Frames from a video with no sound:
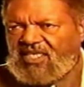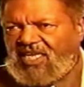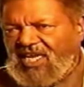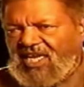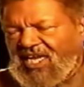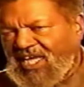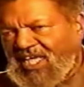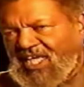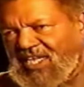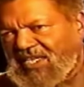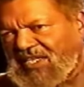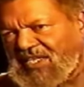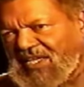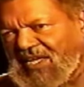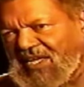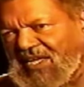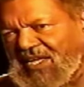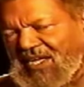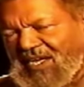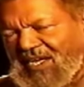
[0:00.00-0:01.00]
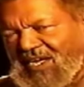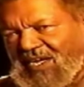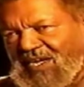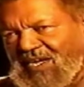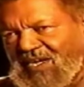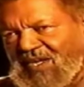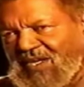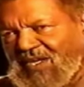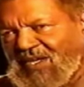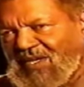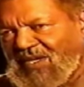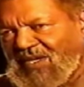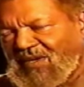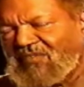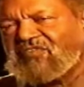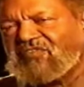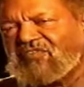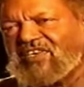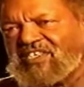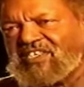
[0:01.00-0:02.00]
And uh,
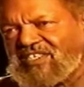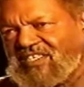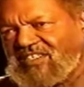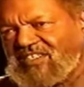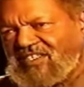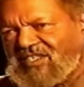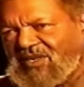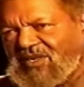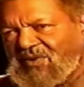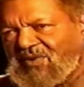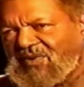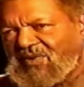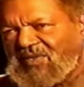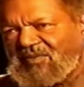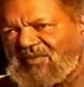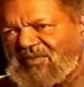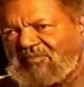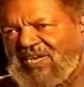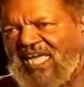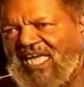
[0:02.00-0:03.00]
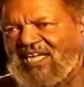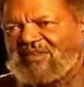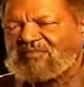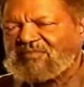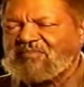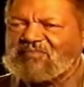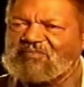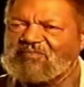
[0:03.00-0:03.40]
officials told the black